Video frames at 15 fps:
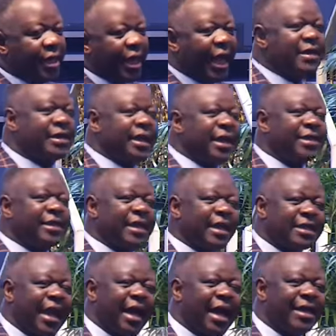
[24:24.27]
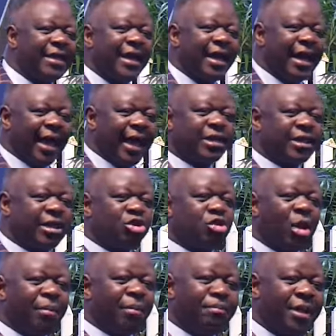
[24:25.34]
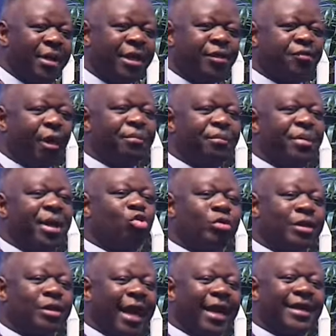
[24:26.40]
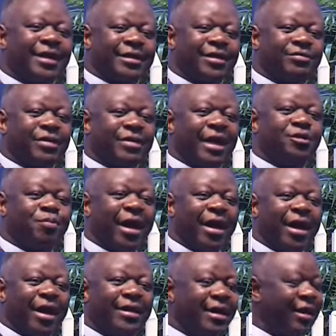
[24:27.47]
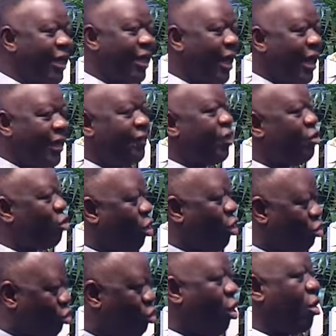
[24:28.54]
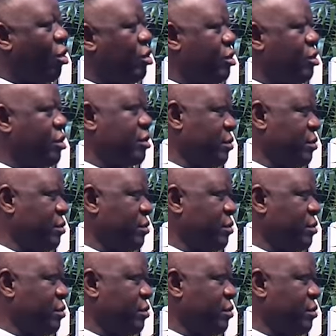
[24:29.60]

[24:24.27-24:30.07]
And Jesus said, it is not meet for me to take the children's bread and give it unto dogs.